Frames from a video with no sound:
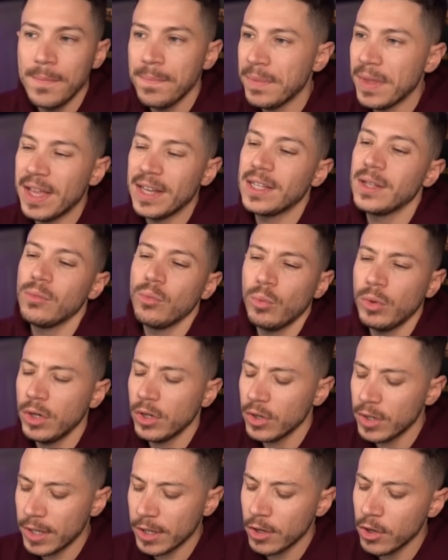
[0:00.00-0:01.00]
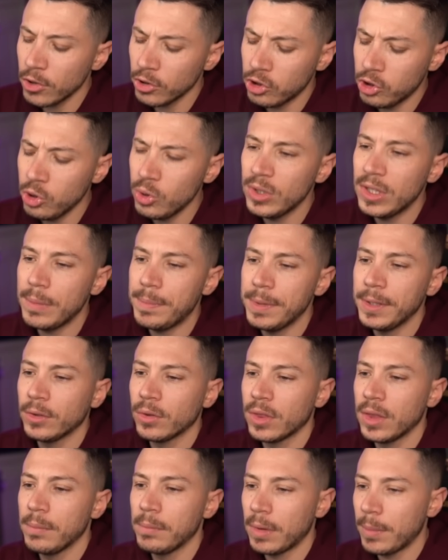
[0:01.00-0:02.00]
And we're not gonna go too deep into
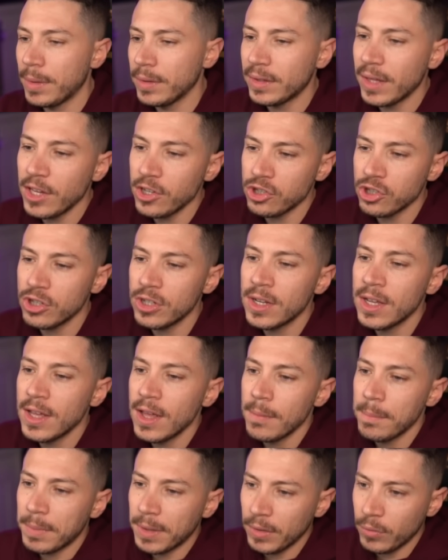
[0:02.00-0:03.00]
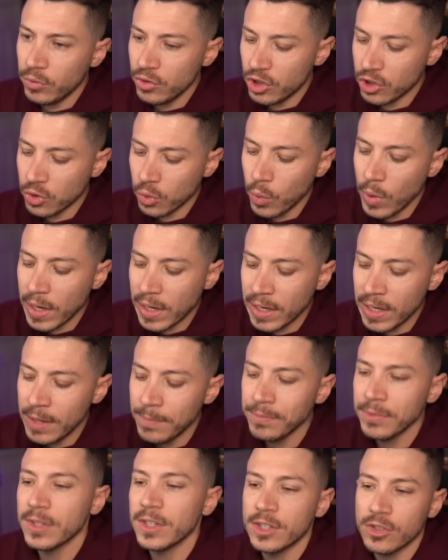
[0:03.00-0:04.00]
the implementation, but if we just quickly
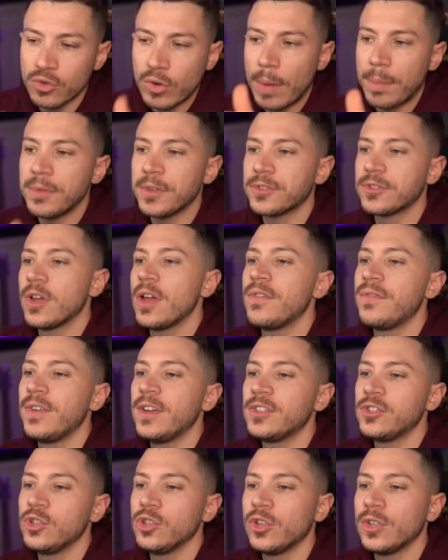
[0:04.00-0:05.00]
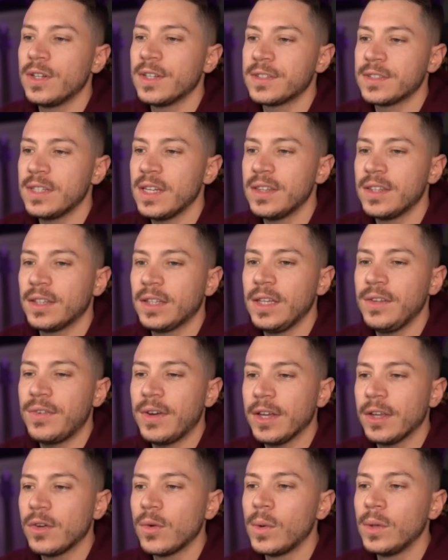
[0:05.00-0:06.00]
scrape the surface, you're gonna see that if I
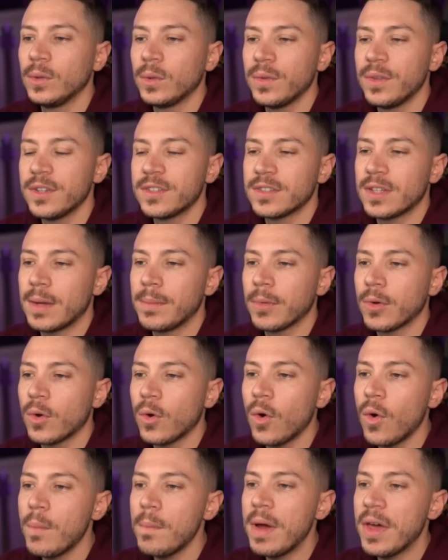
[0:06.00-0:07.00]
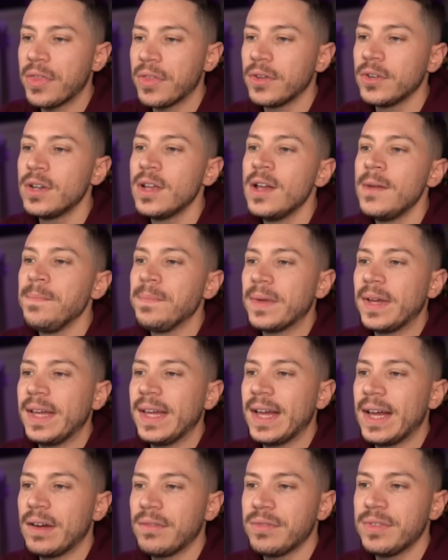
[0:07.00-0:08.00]
go into the sum call method, I
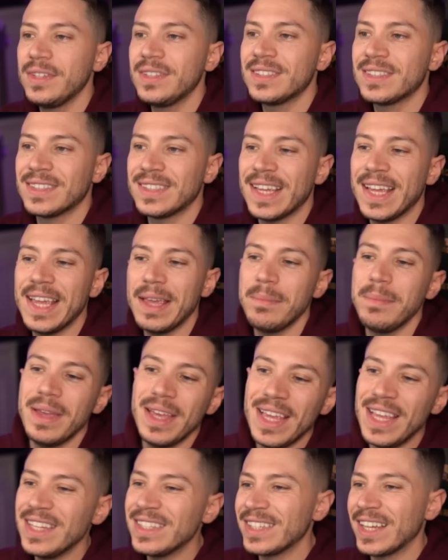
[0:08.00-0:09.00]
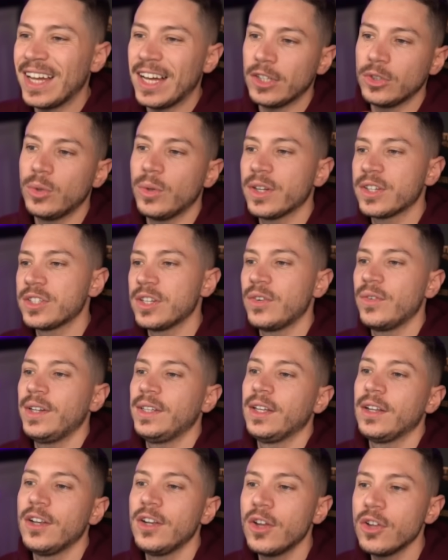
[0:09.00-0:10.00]
have the same is how to
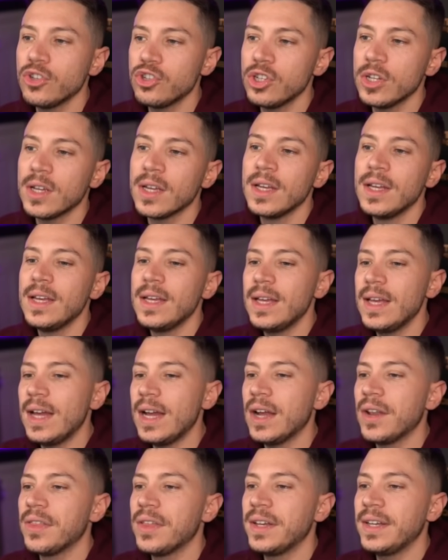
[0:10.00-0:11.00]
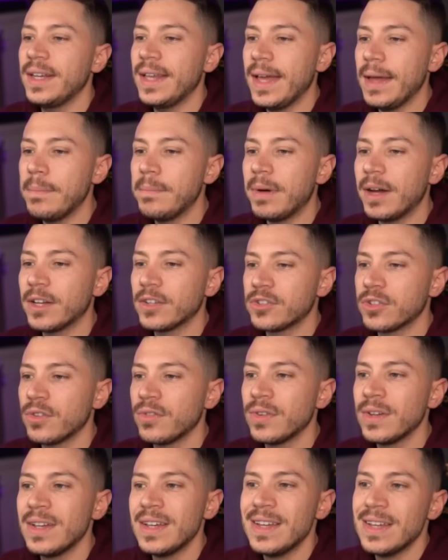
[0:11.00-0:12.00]
accelerated logic, and then a bunch
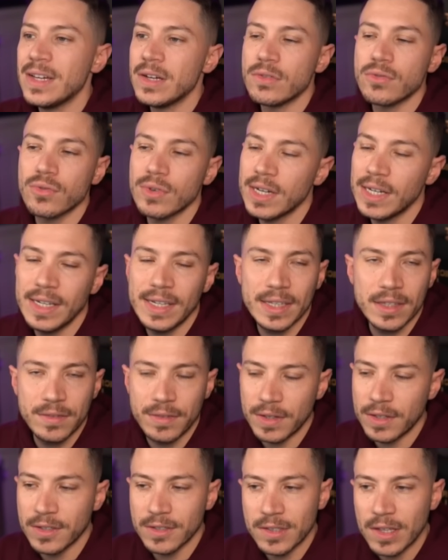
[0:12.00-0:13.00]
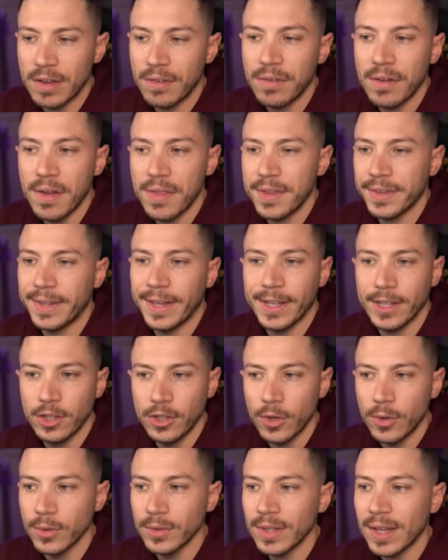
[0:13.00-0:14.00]
of really advanced stuff that I
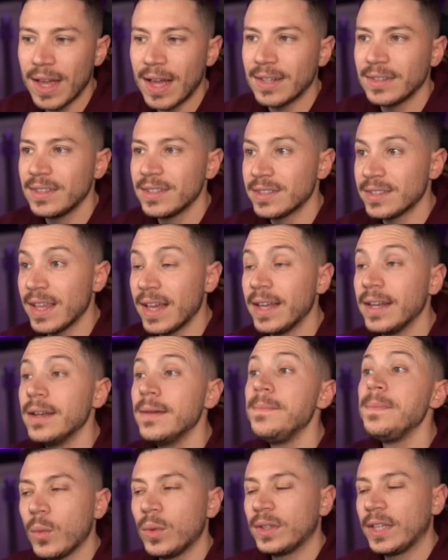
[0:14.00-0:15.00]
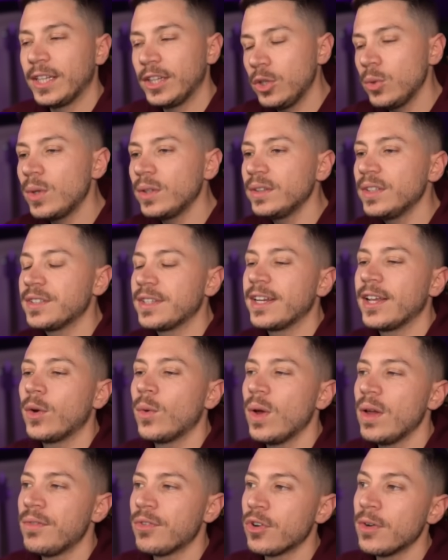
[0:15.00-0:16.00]
don't understand. What I do understand,
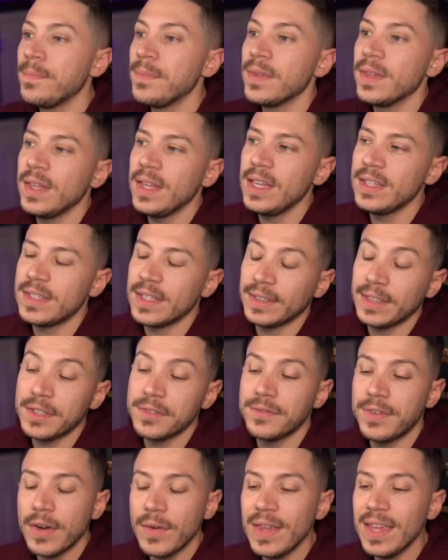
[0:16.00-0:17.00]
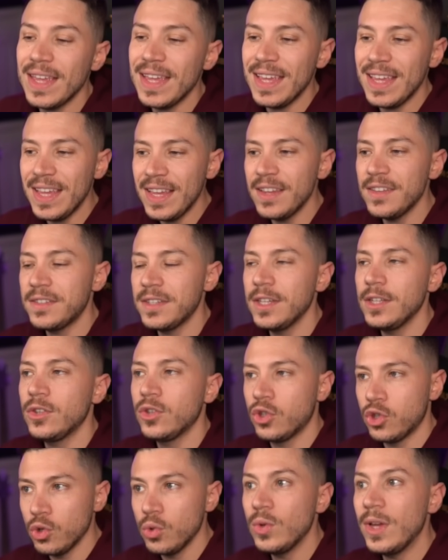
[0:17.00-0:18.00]
however, is that it's very easy
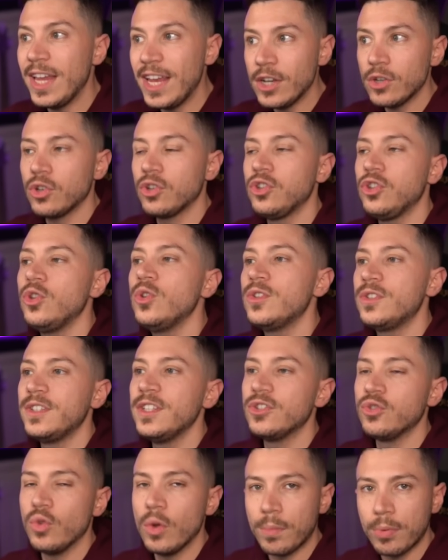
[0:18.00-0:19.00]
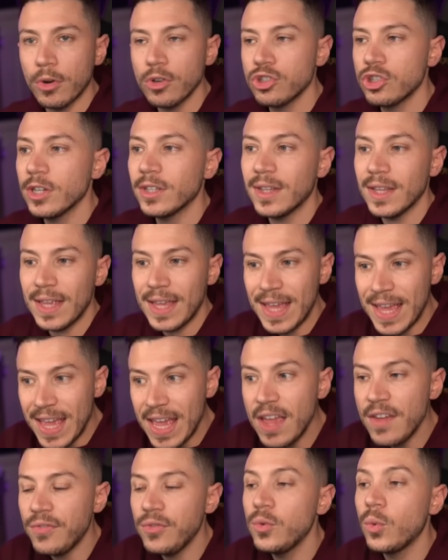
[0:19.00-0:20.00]
to introduce this to a project
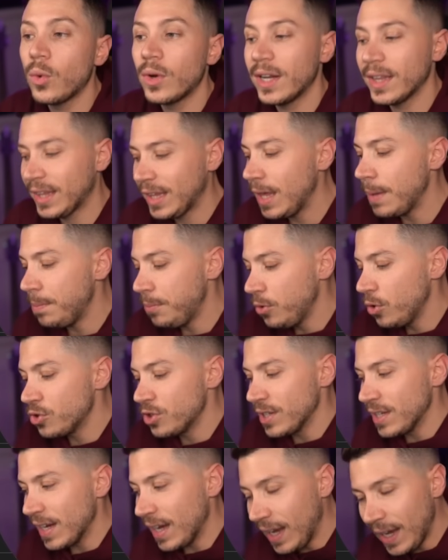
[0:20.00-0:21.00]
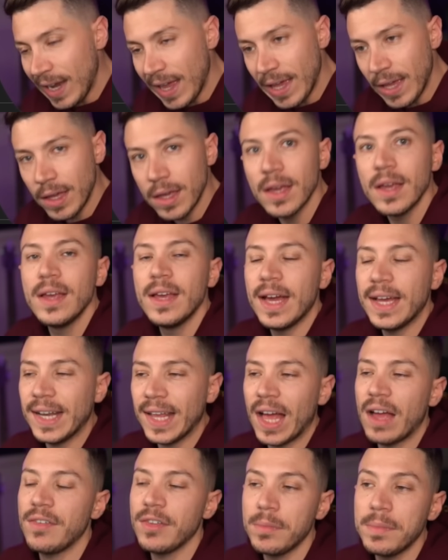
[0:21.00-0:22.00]
if you want to keep using LINQ and
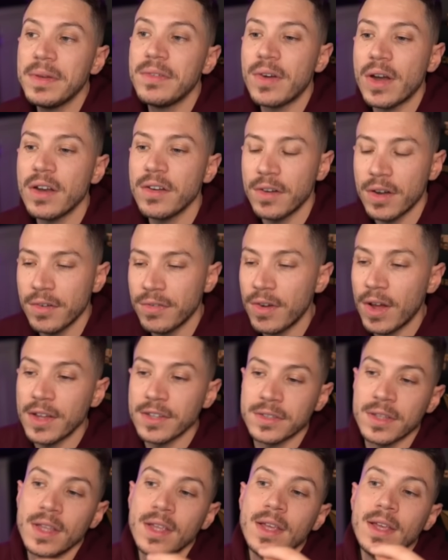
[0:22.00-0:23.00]
have it be very, very fast.